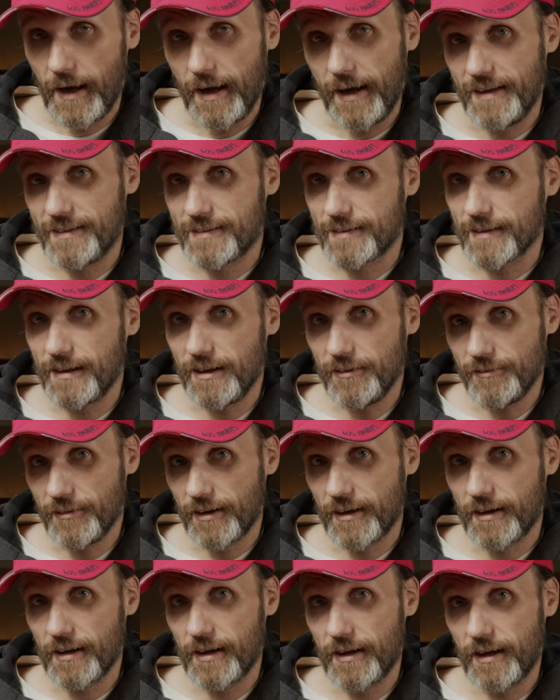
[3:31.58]
It's
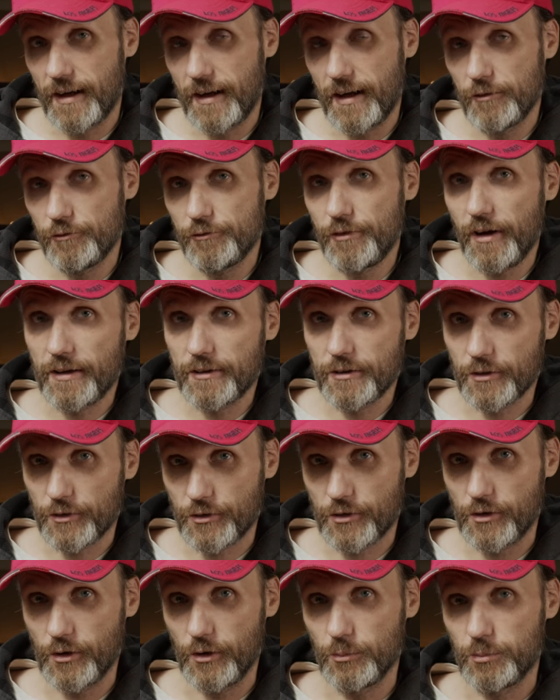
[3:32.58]
even got a vector
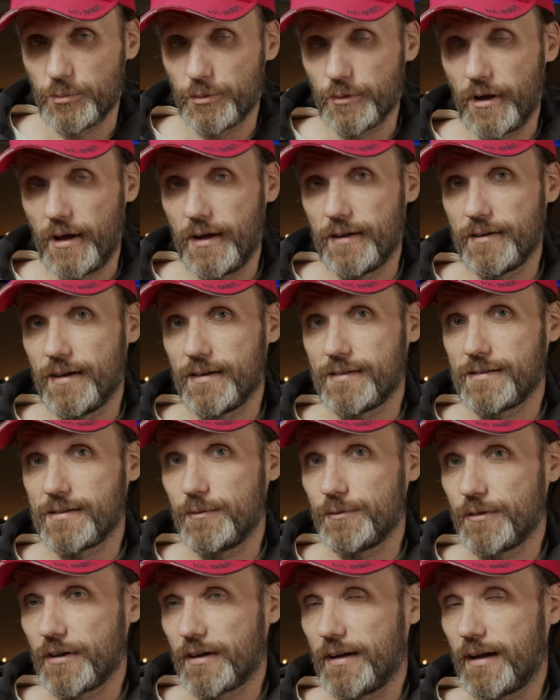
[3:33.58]
scope, and that's
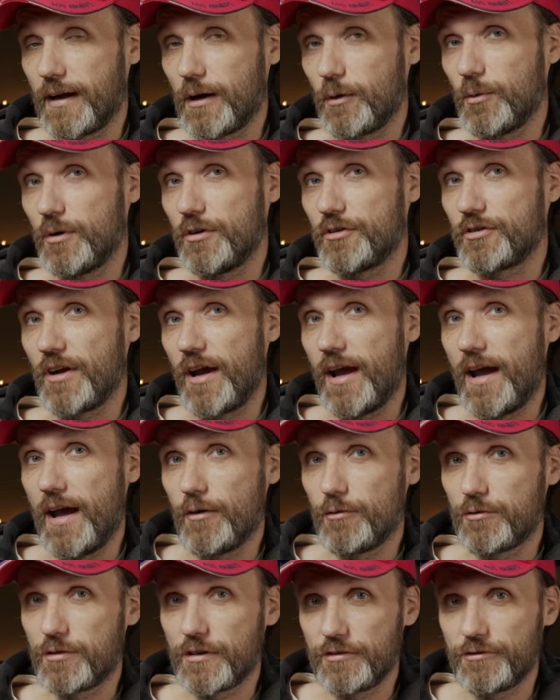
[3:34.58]
something that I wish
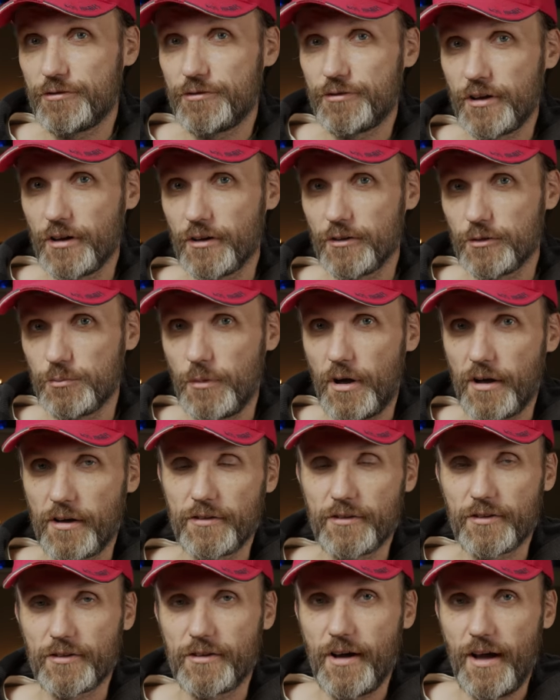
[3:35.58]
every field
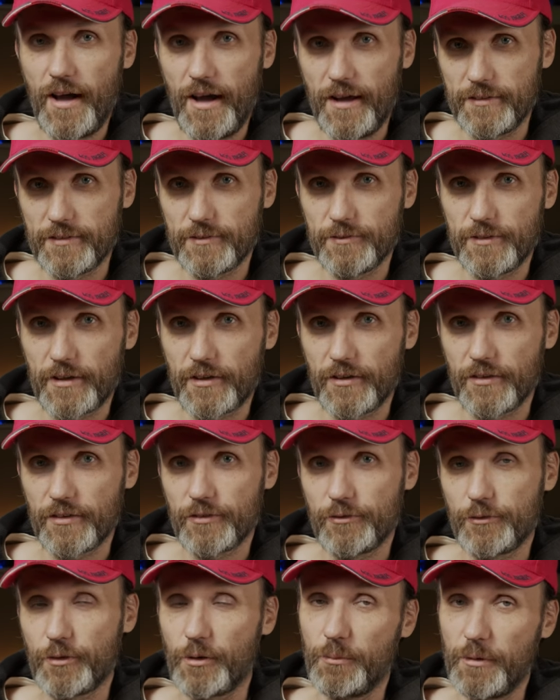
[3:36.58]
monitor had,
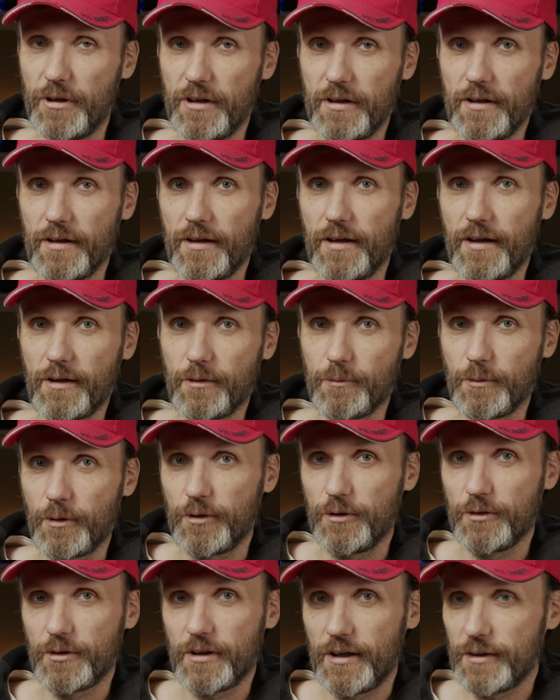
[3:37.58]
because for me, I don't know
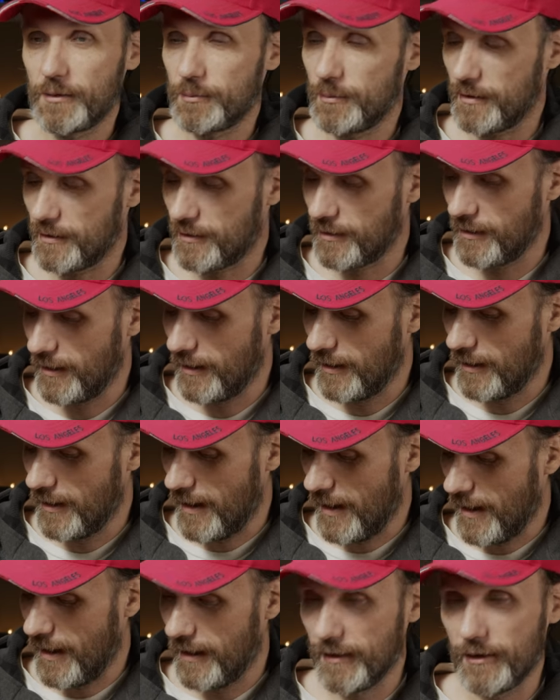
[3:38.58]
about you guys, but
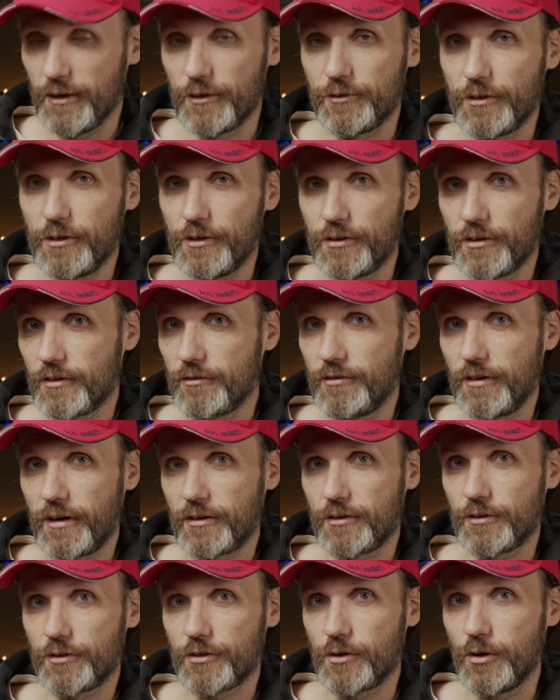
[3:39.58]
I love using
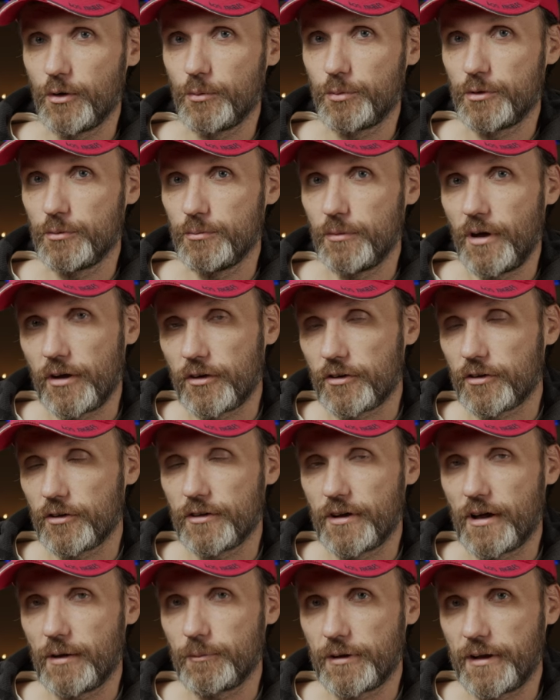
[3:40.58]
vector scope to make sure
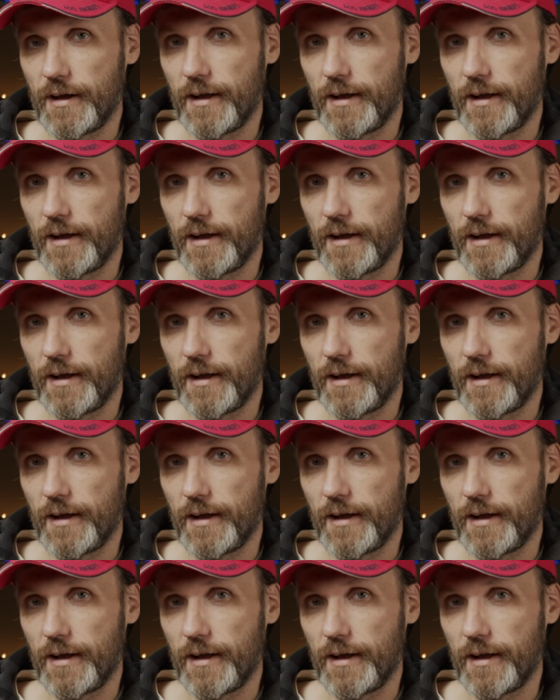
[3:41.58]
that I'm